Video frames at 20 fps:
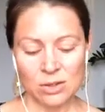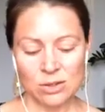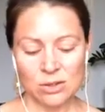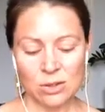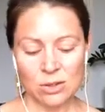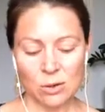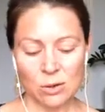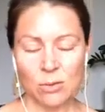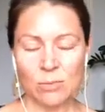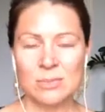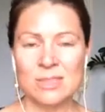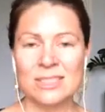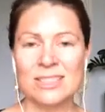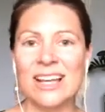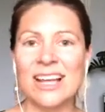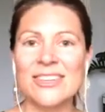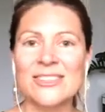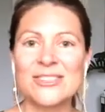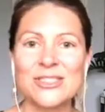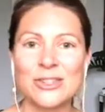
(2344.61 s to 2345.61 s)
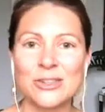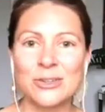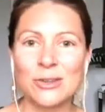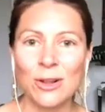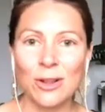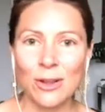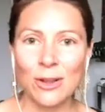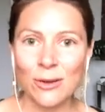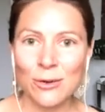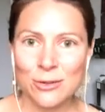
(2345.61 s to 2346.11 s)
So I'm just going to ask you to
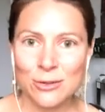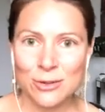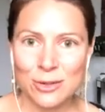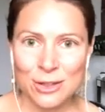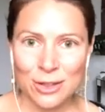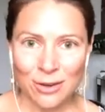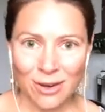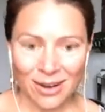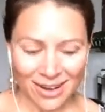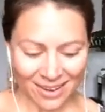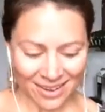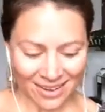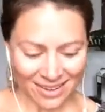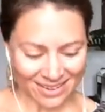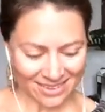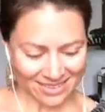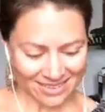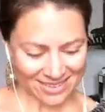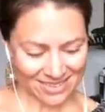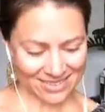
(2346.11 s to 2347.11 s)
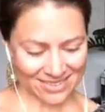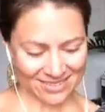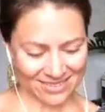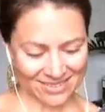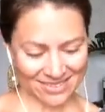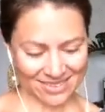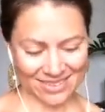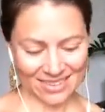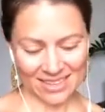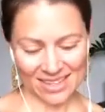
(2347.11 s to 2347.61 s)
close your eyes
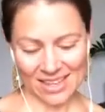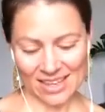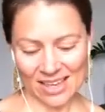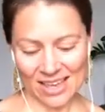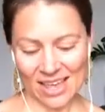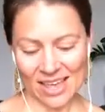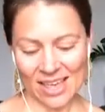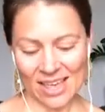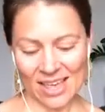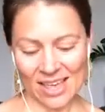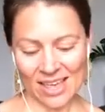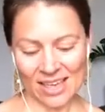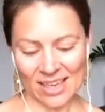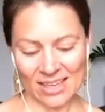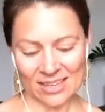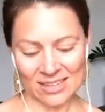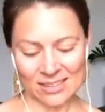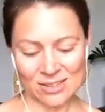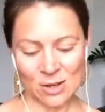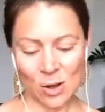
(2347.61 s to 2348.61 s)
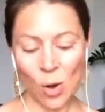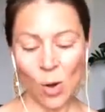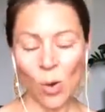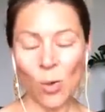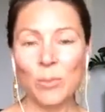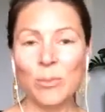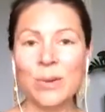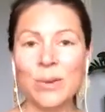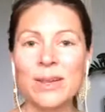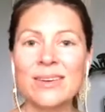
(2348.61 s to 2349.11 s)
and
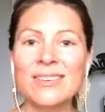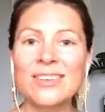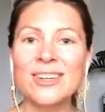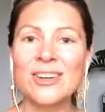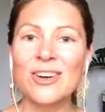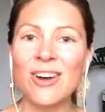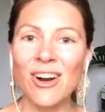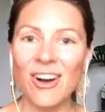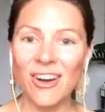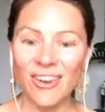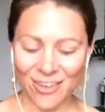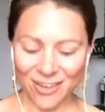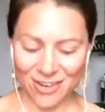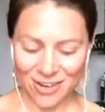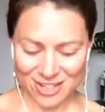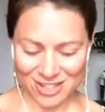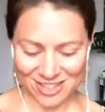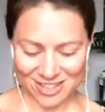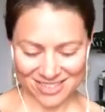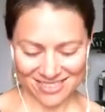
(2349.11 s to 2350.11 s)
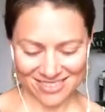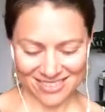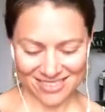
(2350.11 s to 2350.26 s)
open your heart.